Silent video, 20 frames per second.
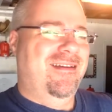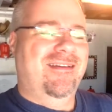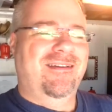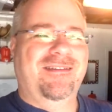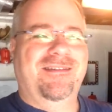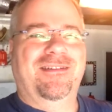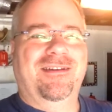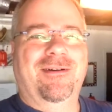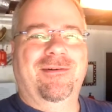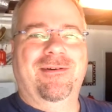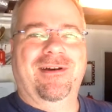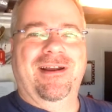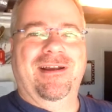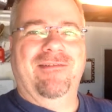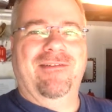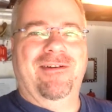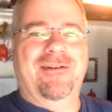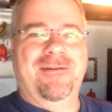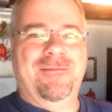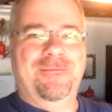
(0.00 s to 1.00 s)
So
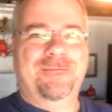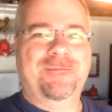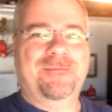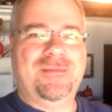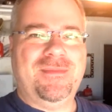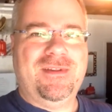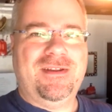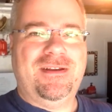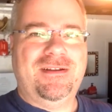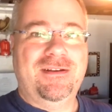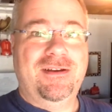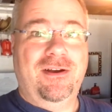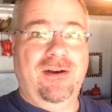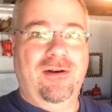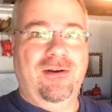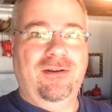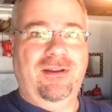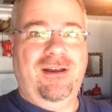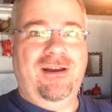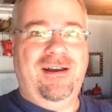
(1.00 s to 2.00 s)
whatever.
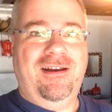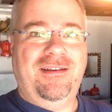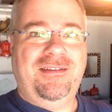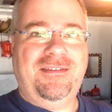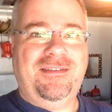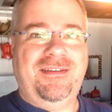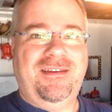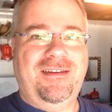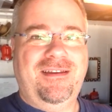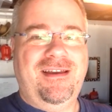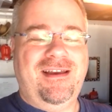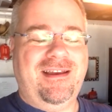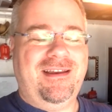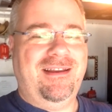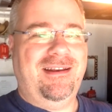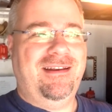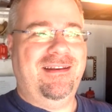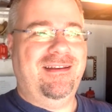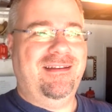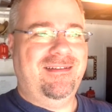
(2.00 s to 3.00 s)
Her loss. I
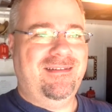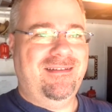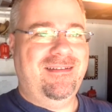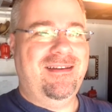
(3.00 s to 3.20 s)
can